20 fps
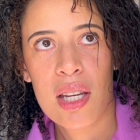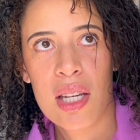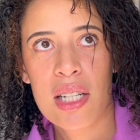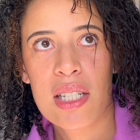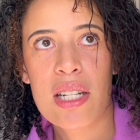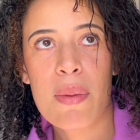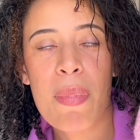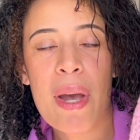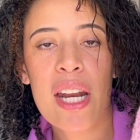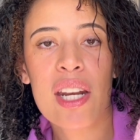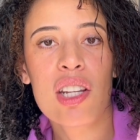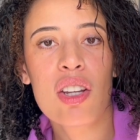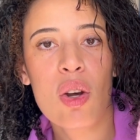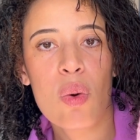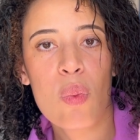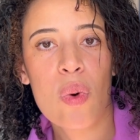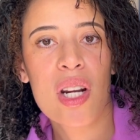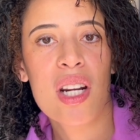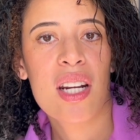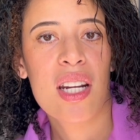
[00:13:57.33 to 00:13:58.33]
depending
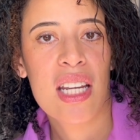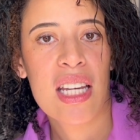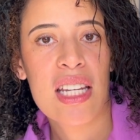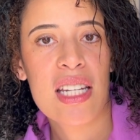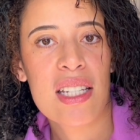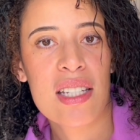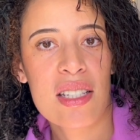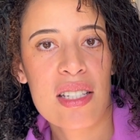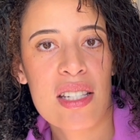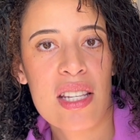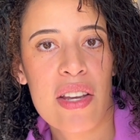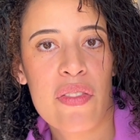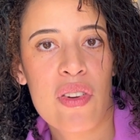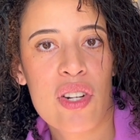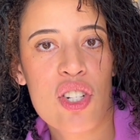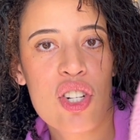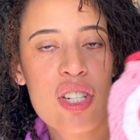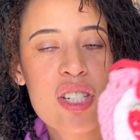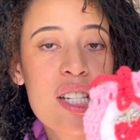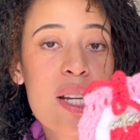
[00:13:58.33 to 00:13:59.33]
on what it is, if it's
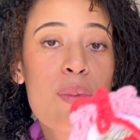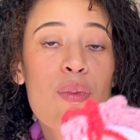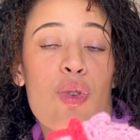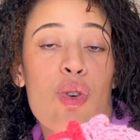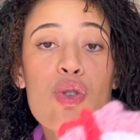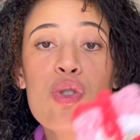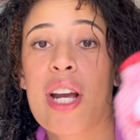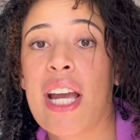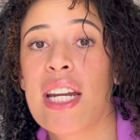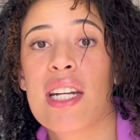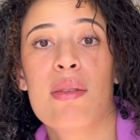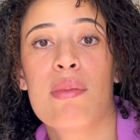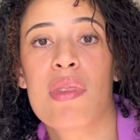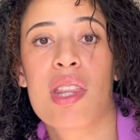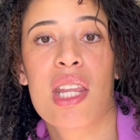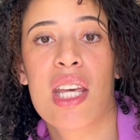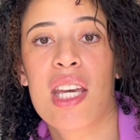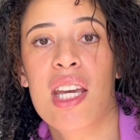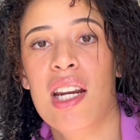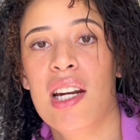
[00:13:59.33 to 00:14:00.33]
just some random
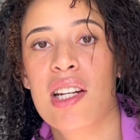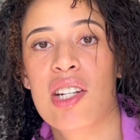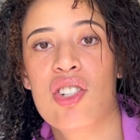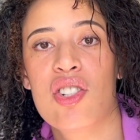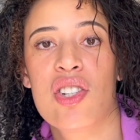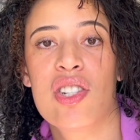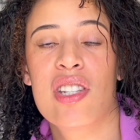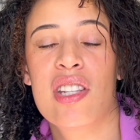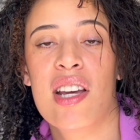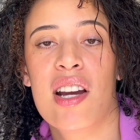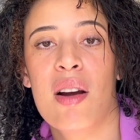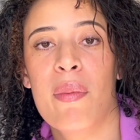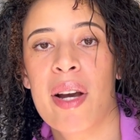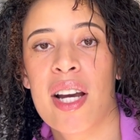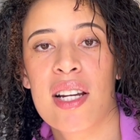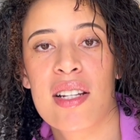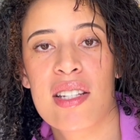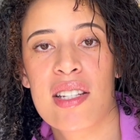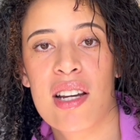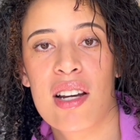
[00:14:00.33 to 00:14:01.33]
thing that's just there by
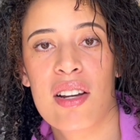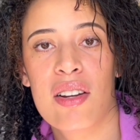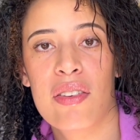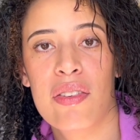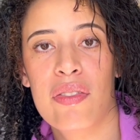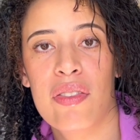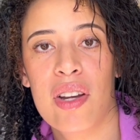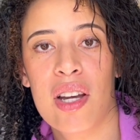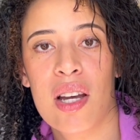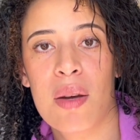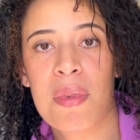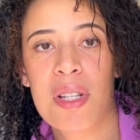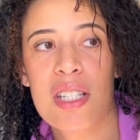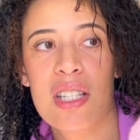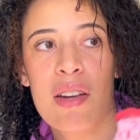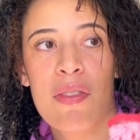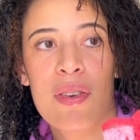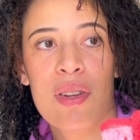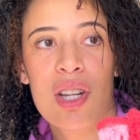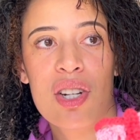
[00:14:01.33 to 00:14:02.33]
itself, it's
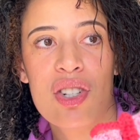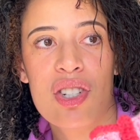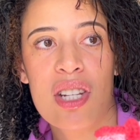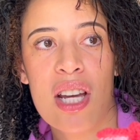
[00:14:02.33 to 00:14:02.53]
different than just